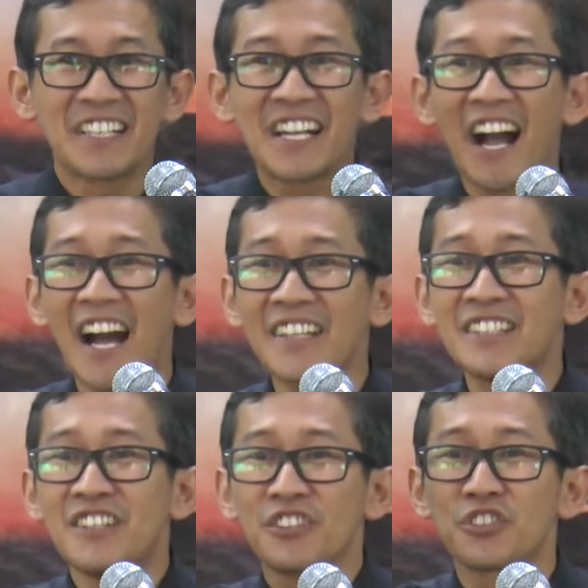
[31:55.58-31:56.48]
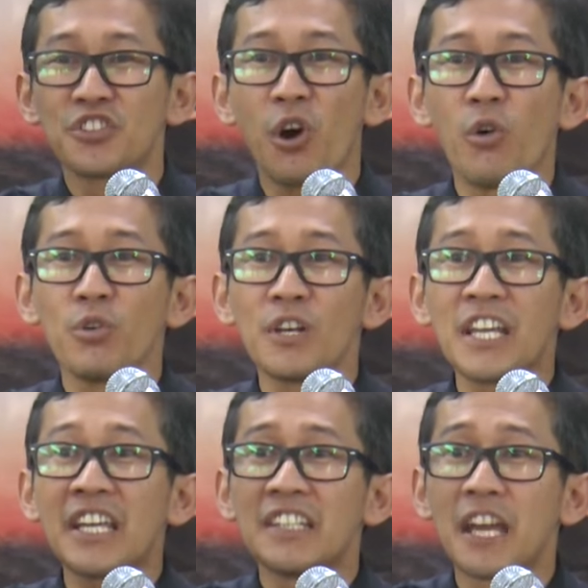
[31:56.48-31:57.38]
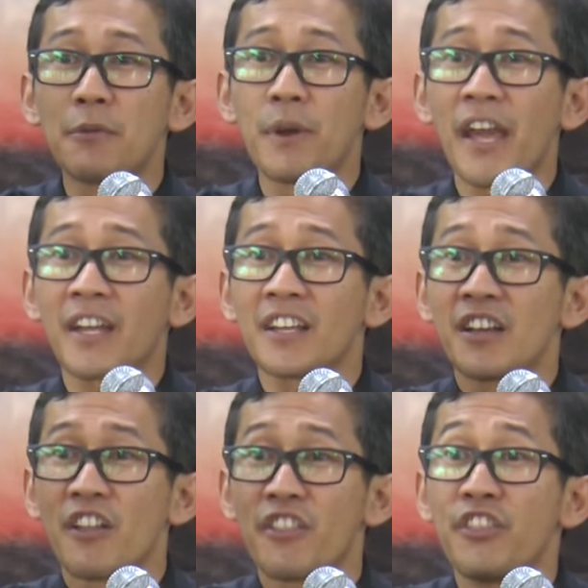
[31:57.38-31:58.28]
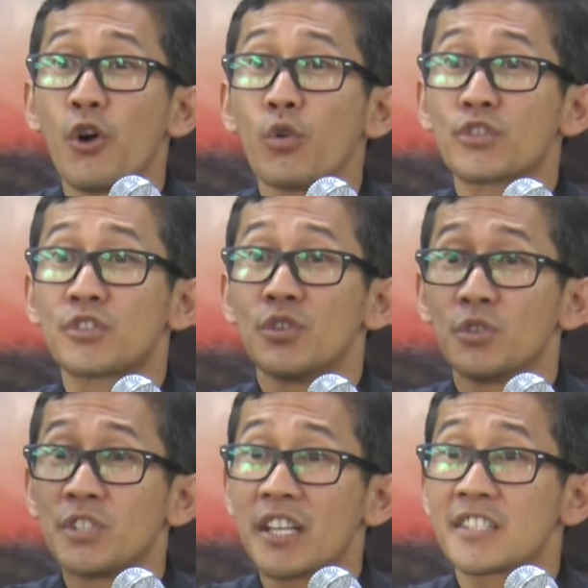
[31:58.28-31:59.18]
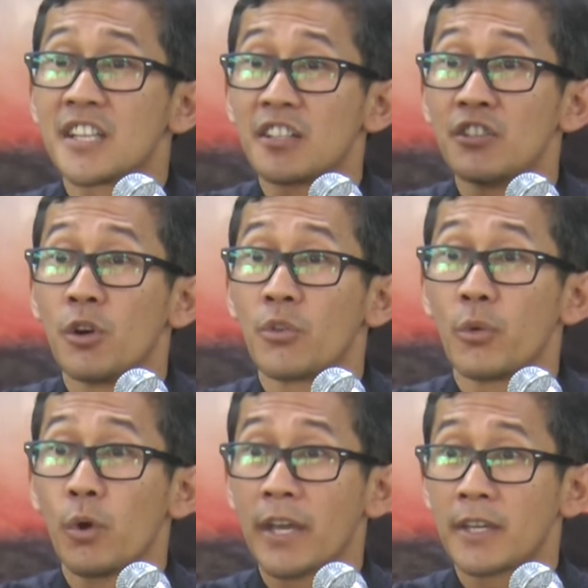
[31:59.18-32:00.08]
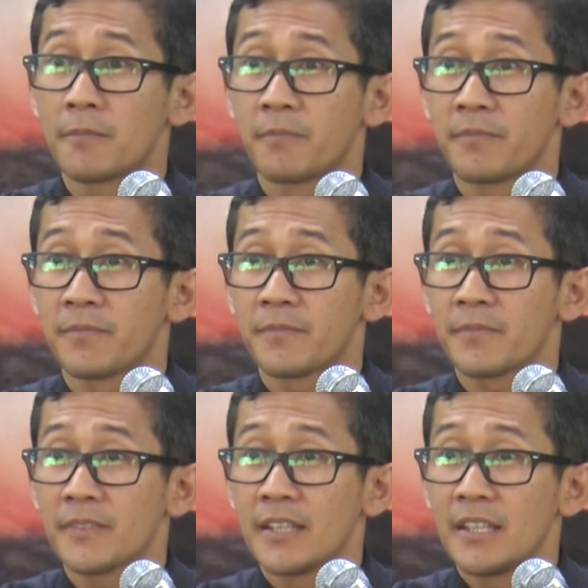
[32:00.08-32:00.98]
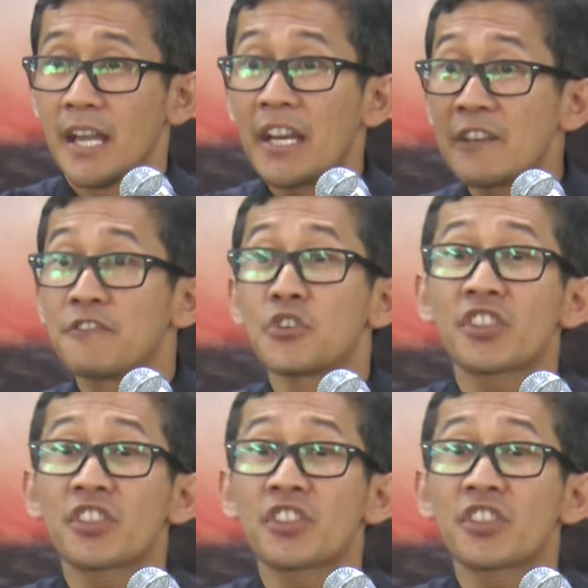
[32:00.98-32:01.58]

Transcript: God could only direct those who does not know the way. And if you